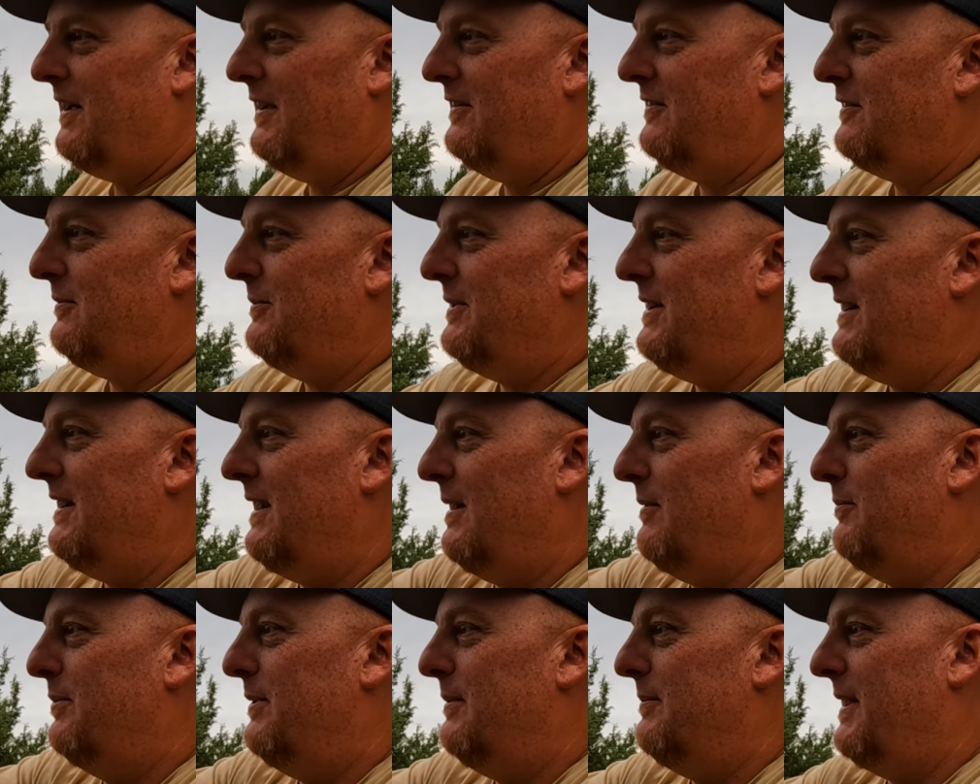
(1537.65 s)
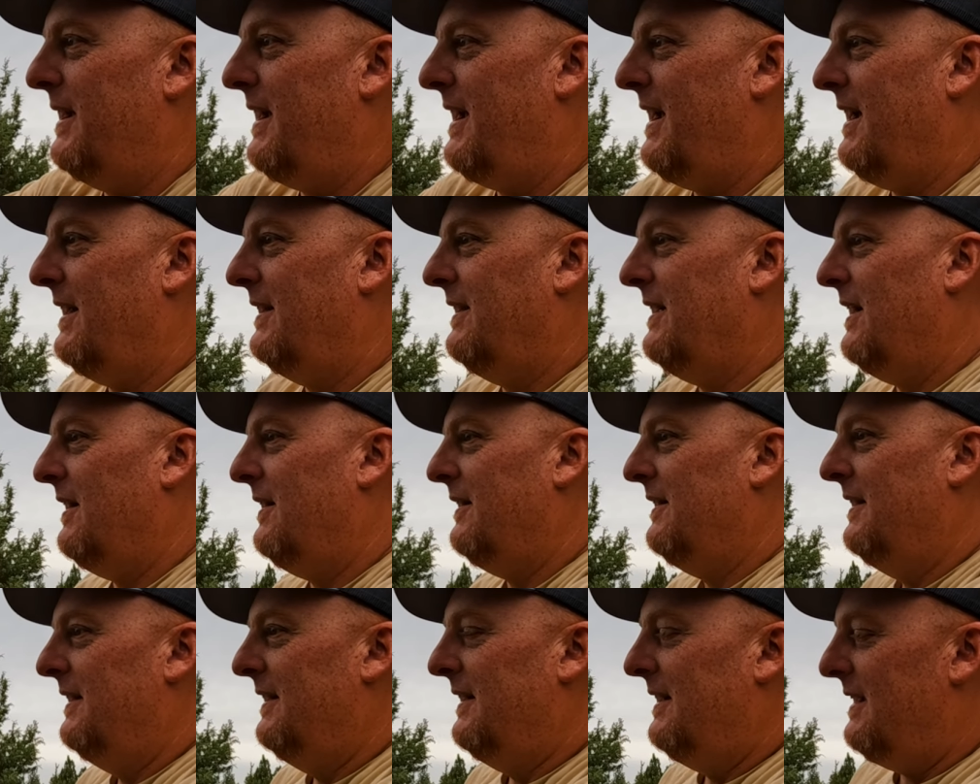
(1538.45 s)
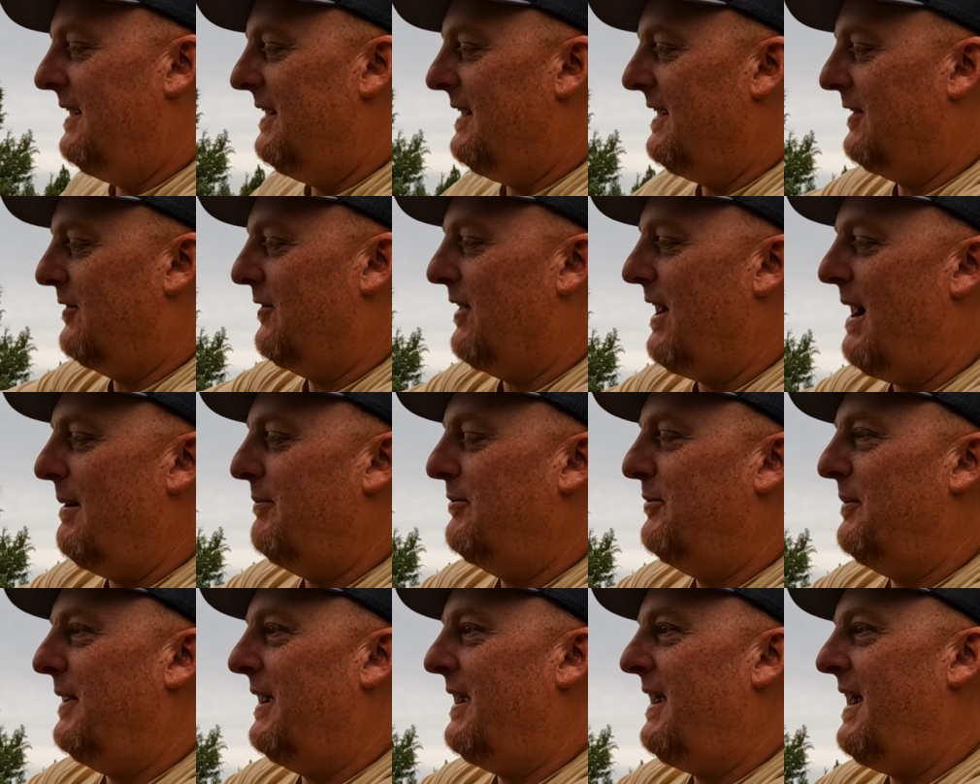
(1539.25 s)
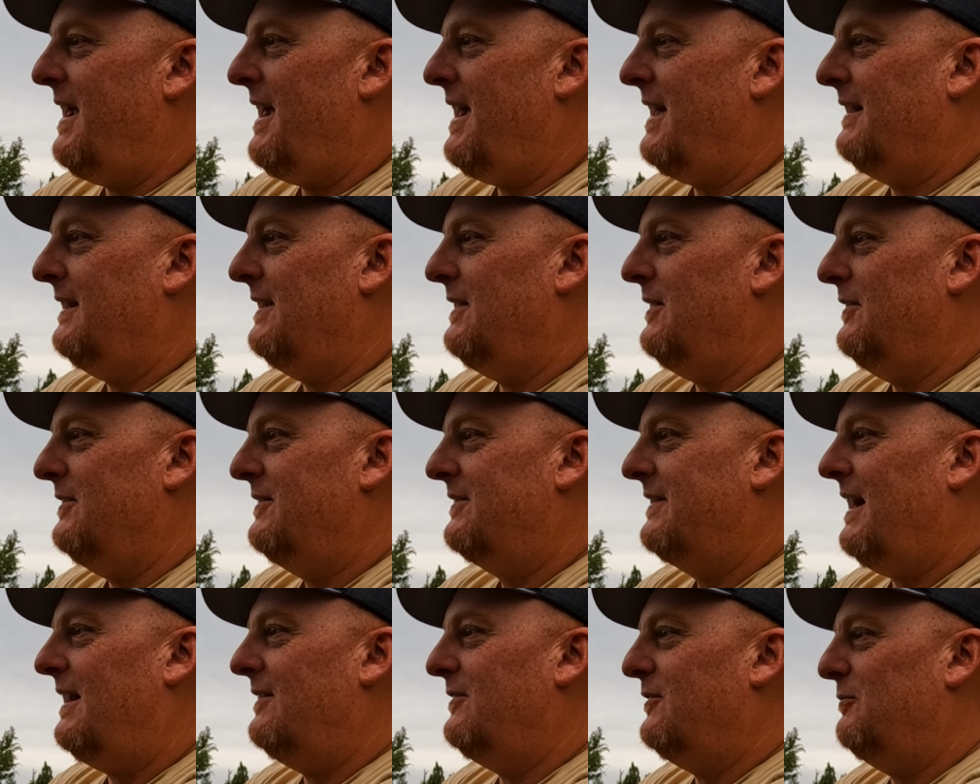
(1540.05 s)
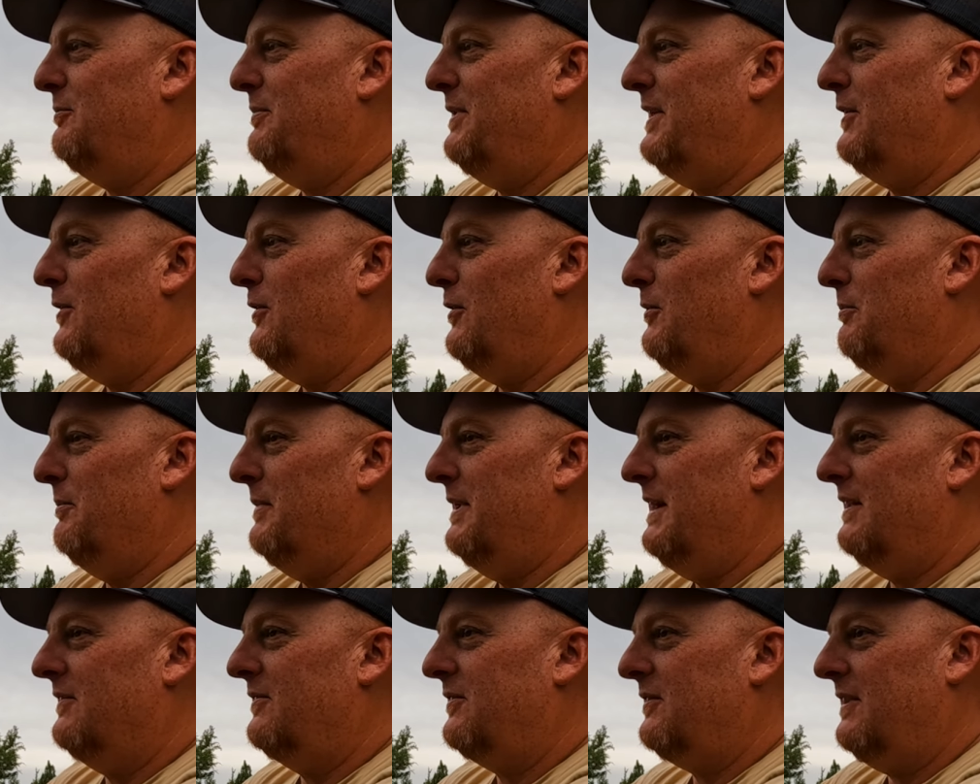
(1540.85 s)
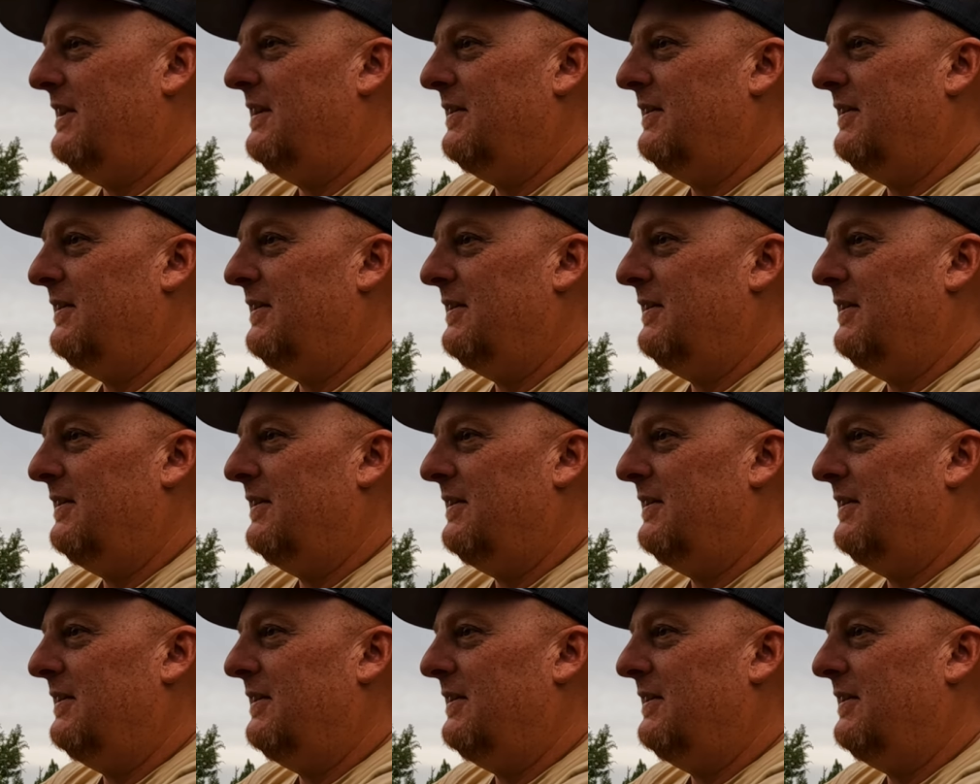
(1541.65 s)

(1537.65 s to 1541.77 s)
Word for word: Nice to meet you. And I put my hand out, and he grabs my hand. And, you know, he's got just big old mitts.